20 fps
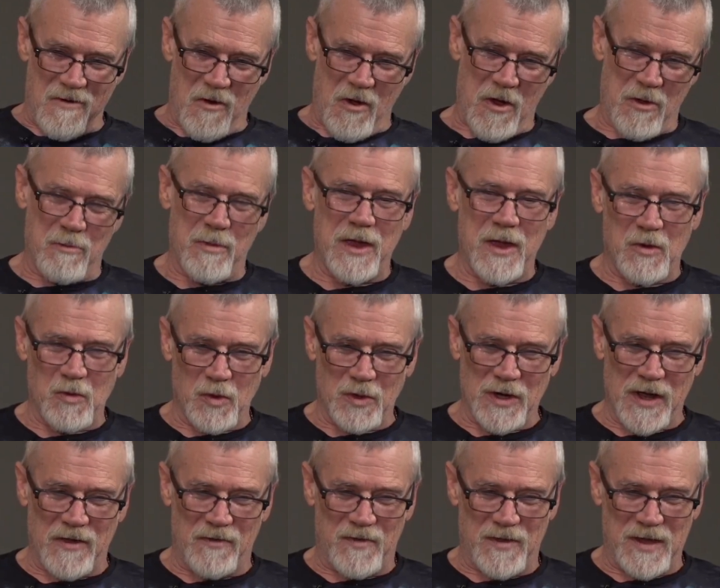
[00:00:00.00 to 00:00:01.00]
make what
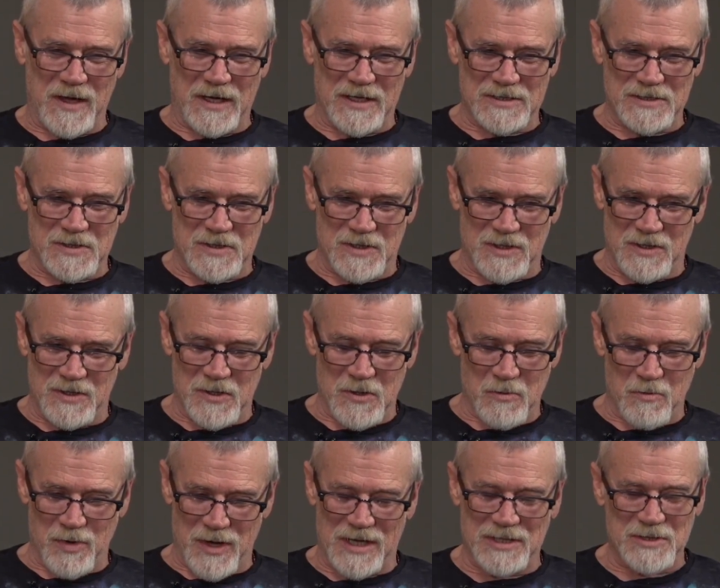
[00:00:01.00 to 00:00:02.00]
I think is the
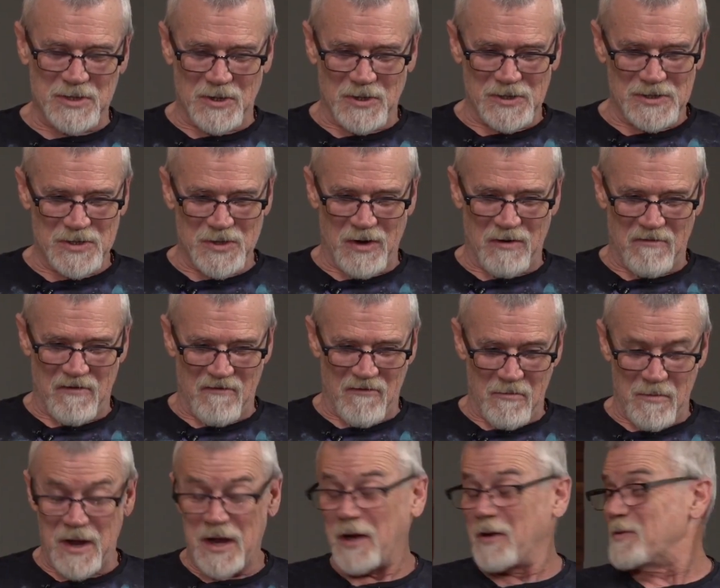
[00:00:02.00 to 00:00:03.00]
best holster I've ever
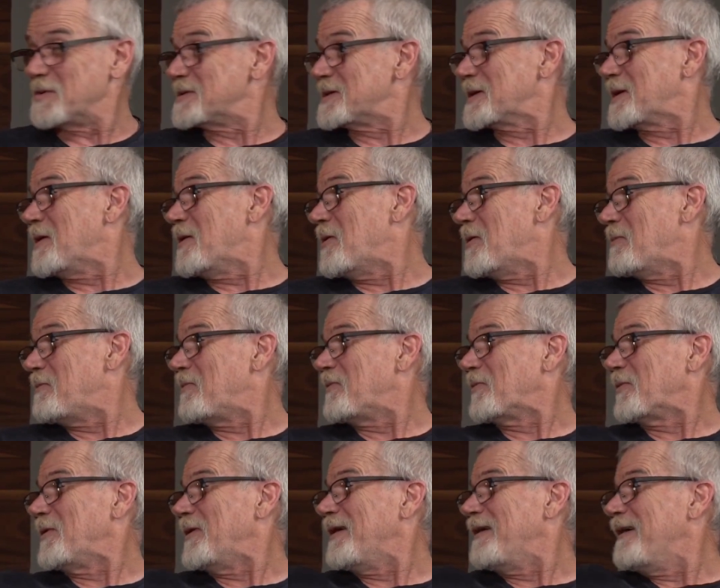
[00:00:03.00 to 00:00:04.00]
made. It was a Com
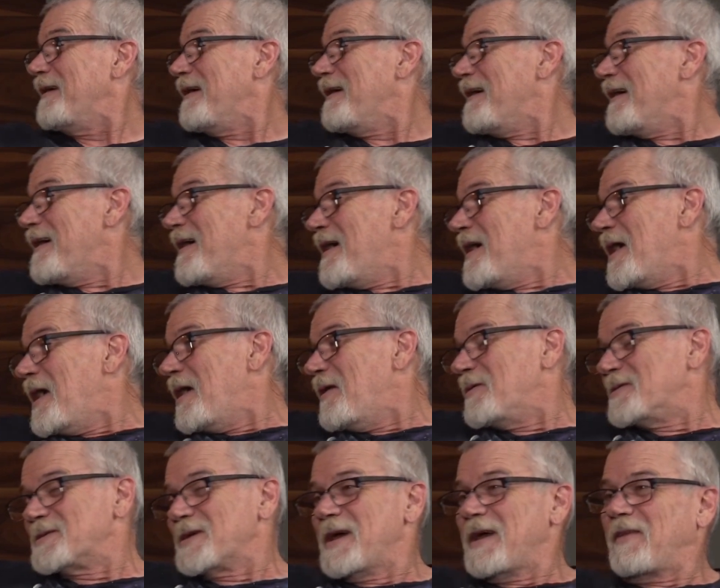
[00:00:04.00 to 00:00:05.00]
3. It
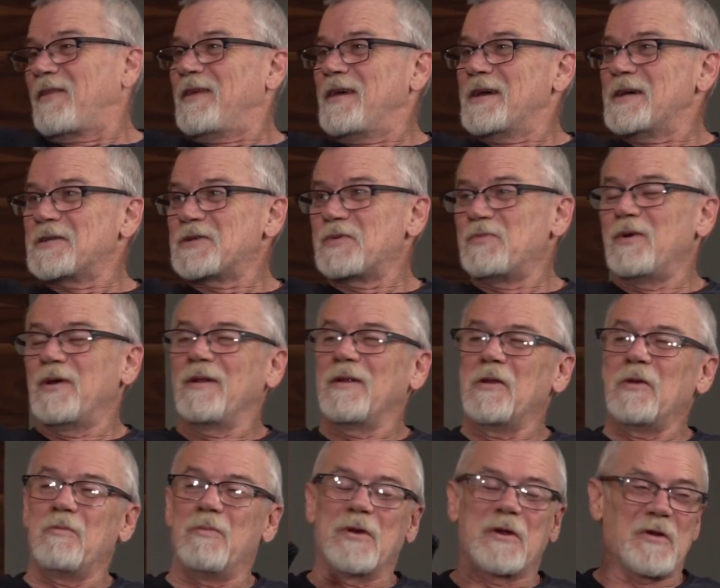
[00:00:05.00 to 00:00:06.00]
was like this, but a
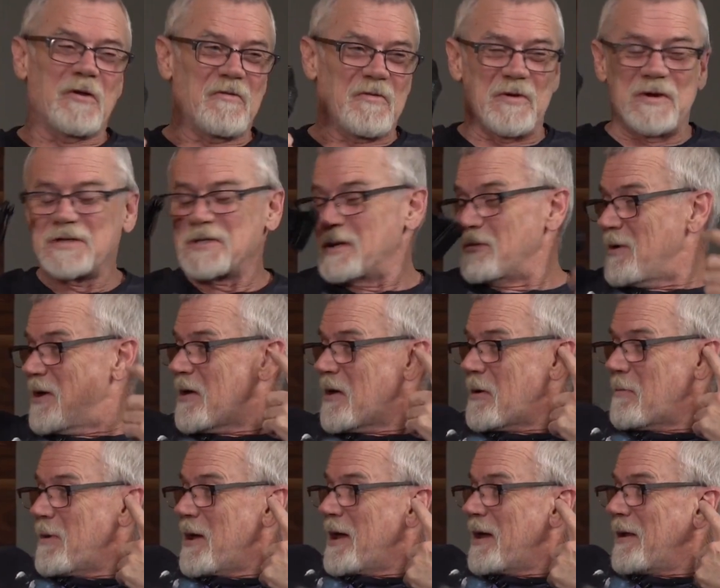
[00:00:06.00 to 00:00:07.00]
little bigger for a
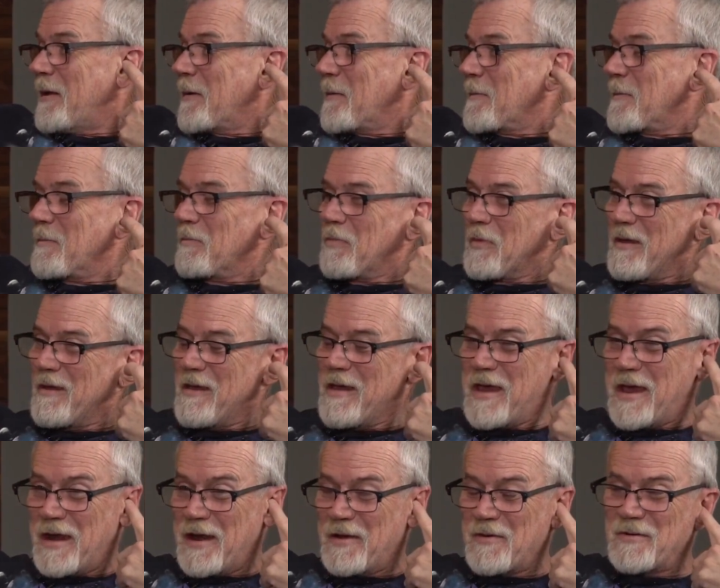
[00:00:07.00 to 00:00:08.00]
semi-automatic,
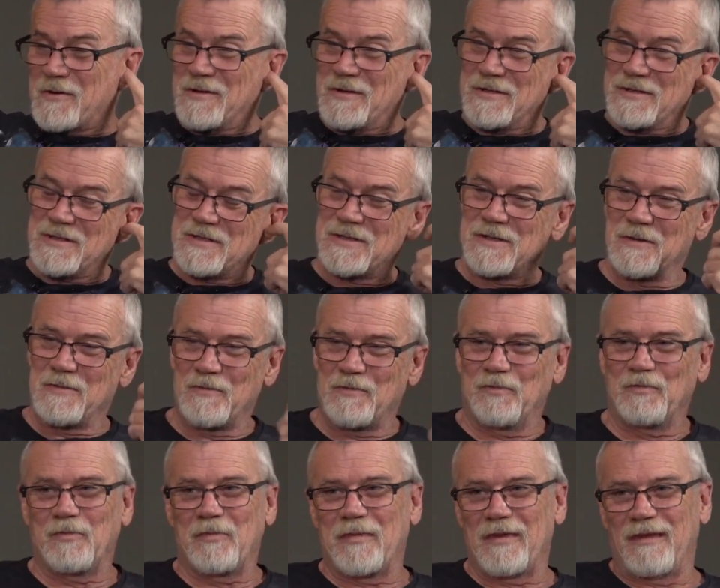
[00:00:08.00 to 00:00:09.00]
and it was
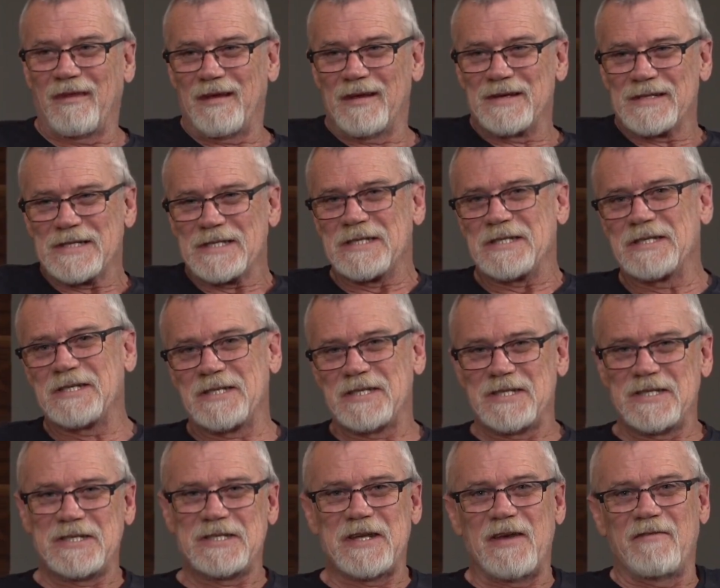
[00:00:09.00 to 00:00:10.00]

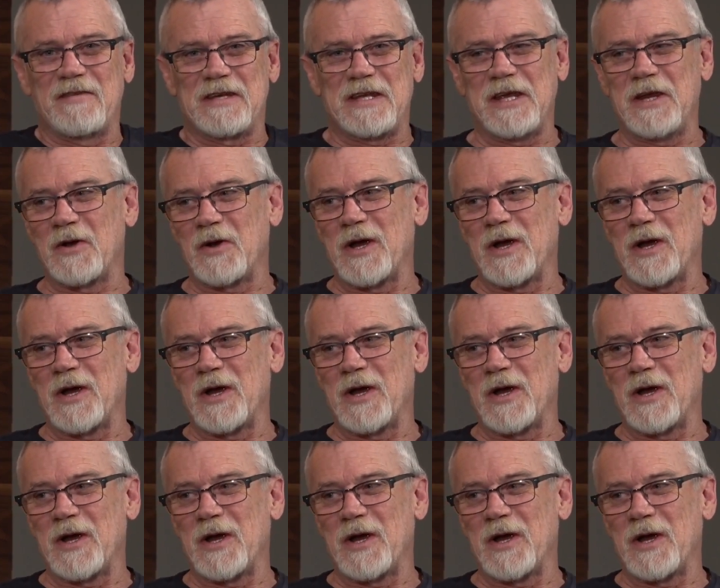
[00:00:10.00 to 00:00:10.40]
17 or